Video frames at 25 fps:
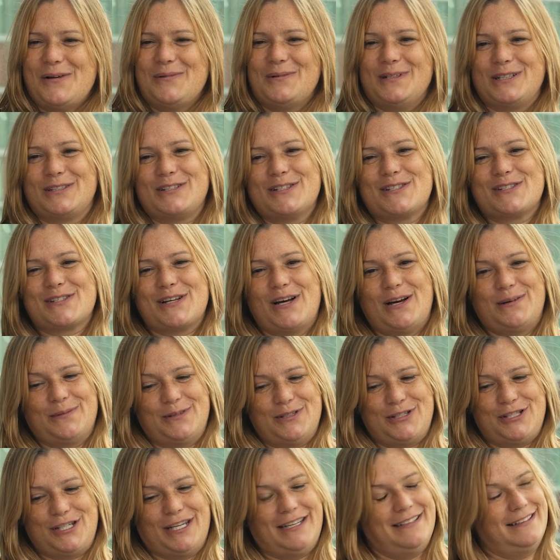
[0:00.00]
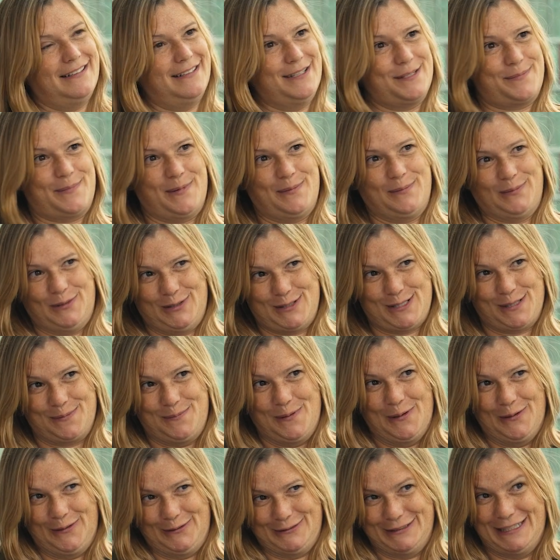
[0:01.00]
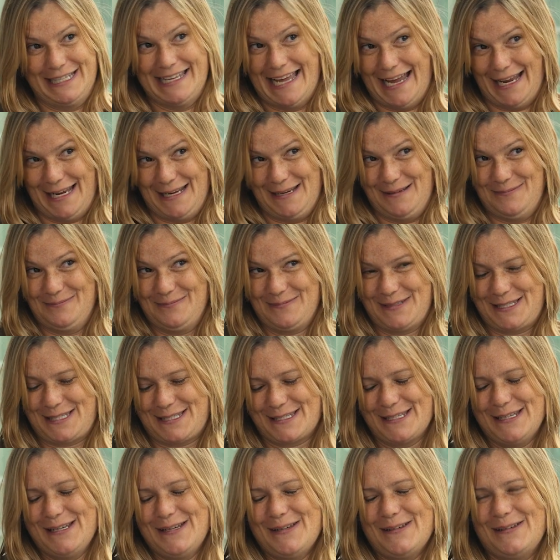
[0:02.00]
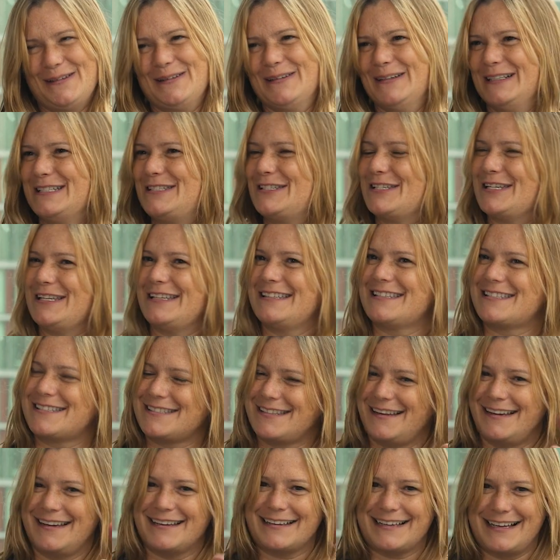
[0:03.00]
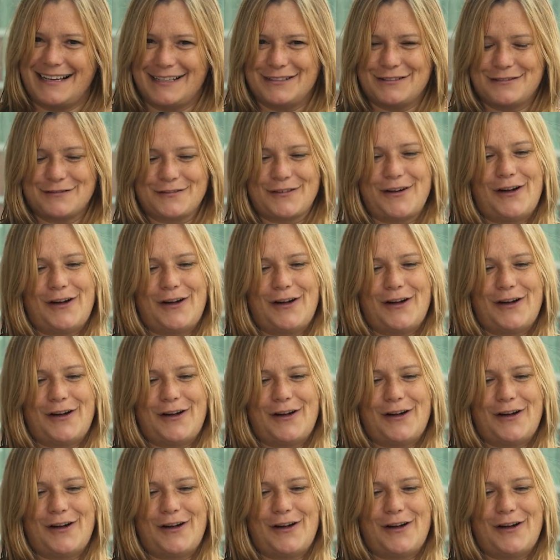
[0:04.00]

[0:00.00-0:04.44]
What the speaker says: Well, I could start with Sheena has been multiple names, which is kind of